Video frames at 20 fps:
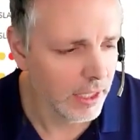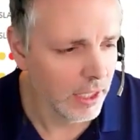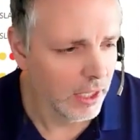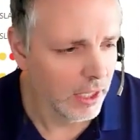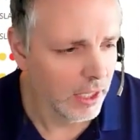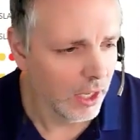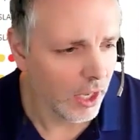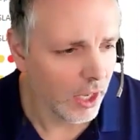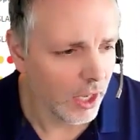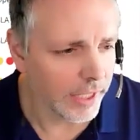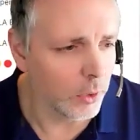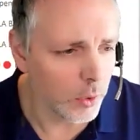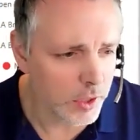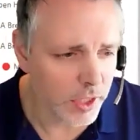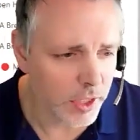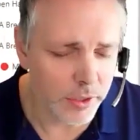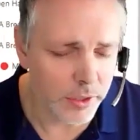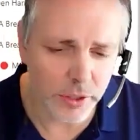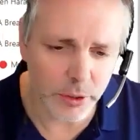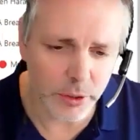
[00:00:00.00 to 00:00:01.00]
I can
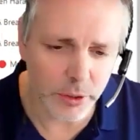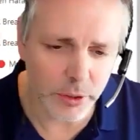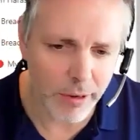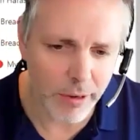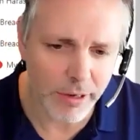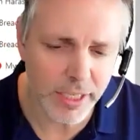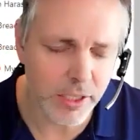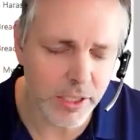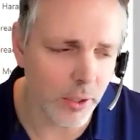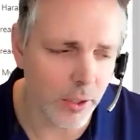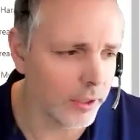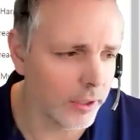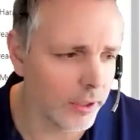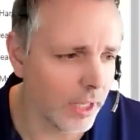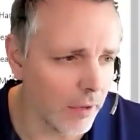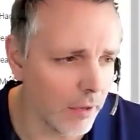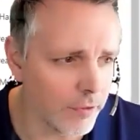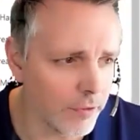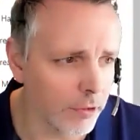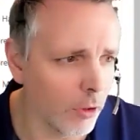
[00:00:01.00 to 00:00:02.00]
also do queries on
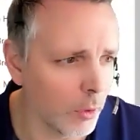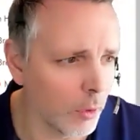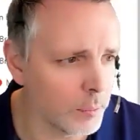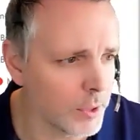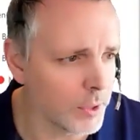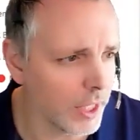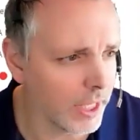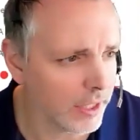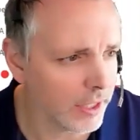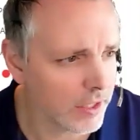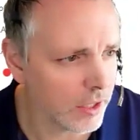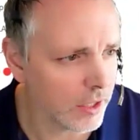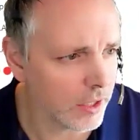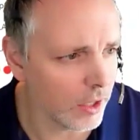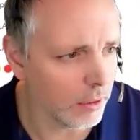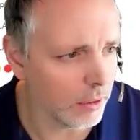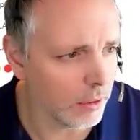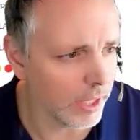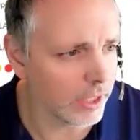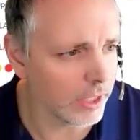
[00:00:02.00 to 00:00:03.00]
other objects.
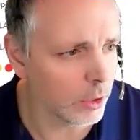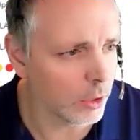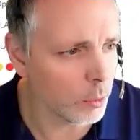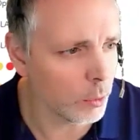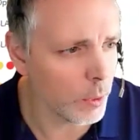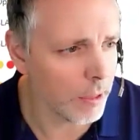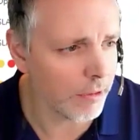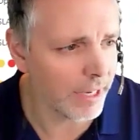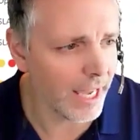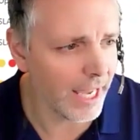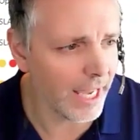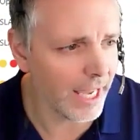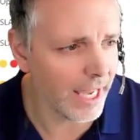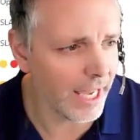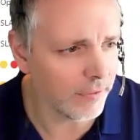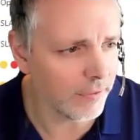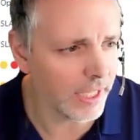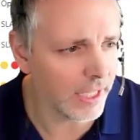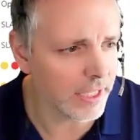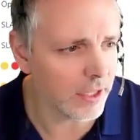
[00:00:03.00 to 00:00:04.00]
So I can query any
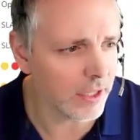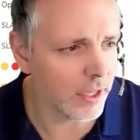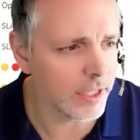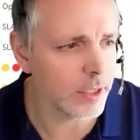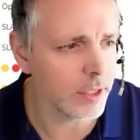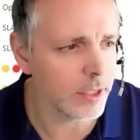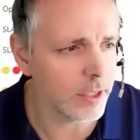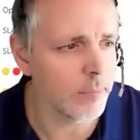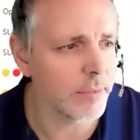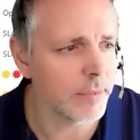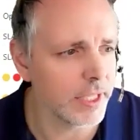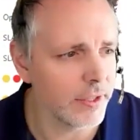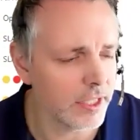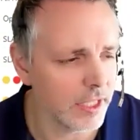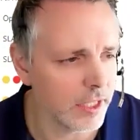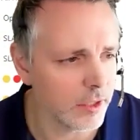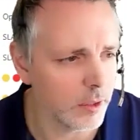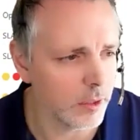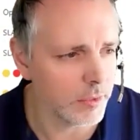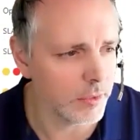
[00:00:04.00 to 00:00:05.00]
of these items in the
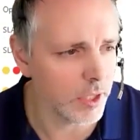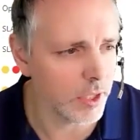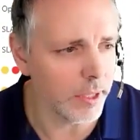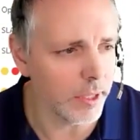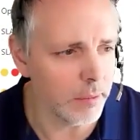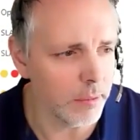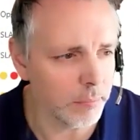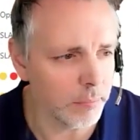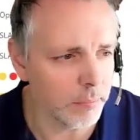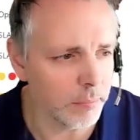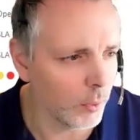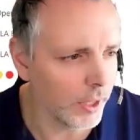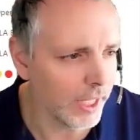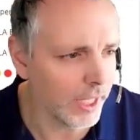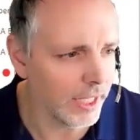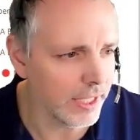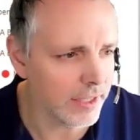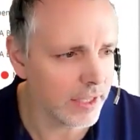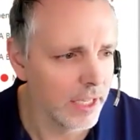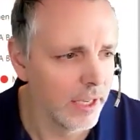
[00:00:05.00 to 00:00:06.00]
system. So
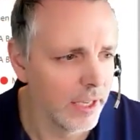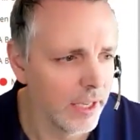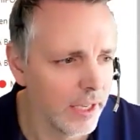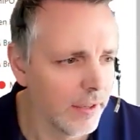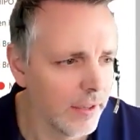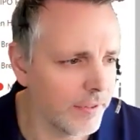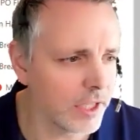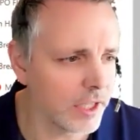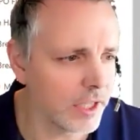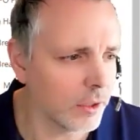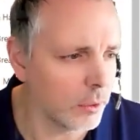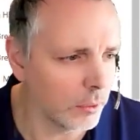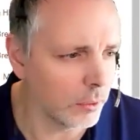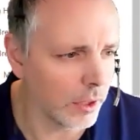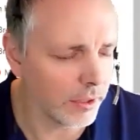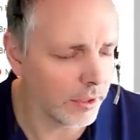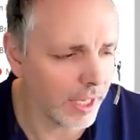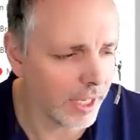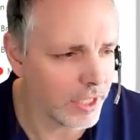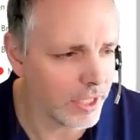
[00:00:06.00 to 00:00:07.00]
employees, physical
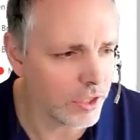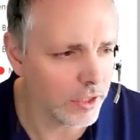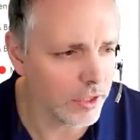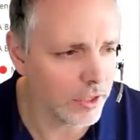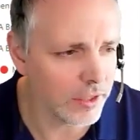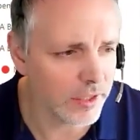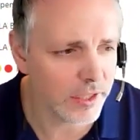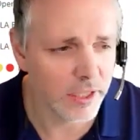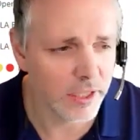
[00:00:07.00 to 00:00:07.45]
locations,